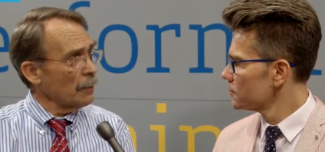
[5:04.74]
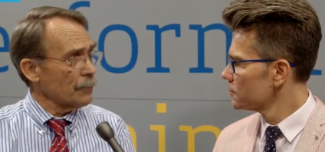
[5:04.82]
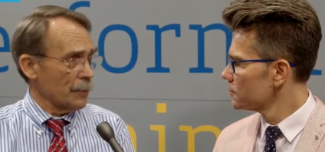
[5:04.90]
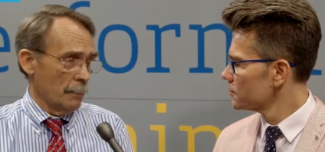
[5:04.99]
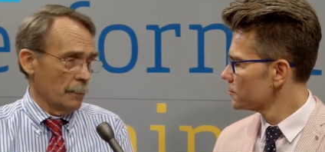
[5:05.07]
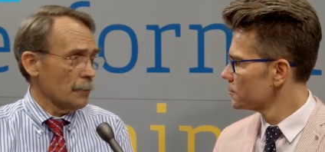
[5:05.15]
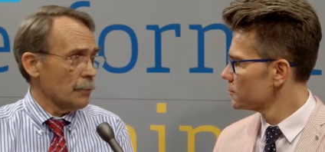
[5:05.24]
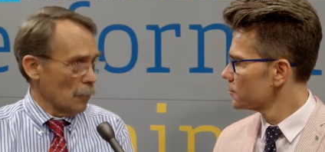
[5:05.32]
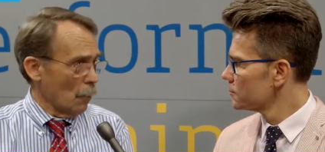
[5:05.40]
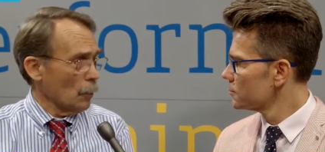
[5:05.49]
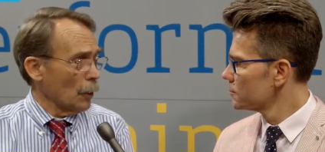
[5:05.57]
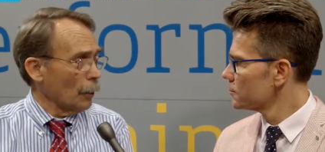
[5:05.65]
Speaker 1: of Siemens
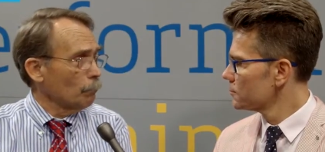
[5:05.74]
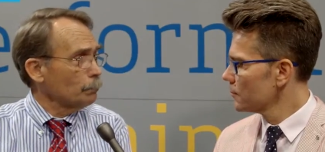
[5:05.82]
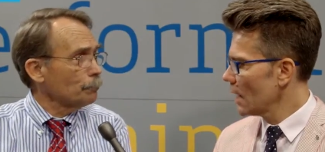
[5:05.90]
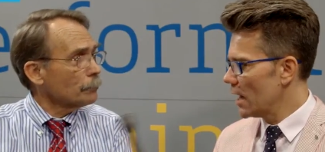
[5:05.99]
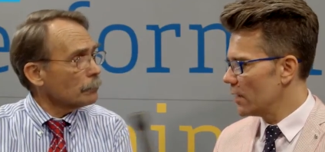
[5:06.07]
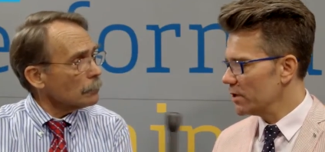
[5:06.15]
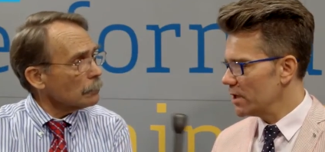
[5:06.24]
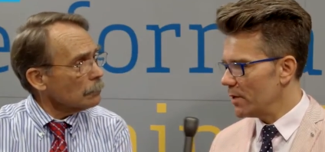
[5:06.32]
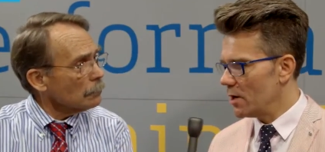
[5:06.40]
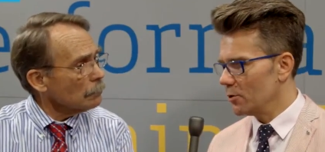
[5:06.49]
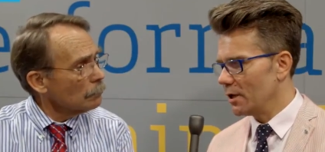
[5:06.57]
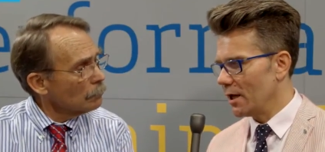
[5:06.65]
Solar. And what
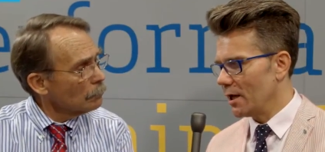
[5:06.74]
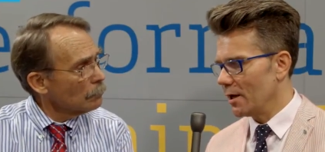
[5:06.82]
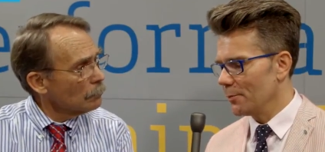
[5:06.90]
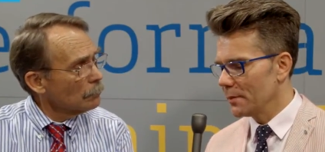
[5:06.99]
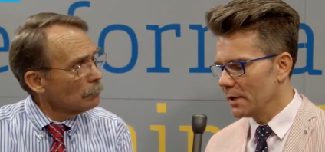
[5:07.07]
Speaker 2: about uh,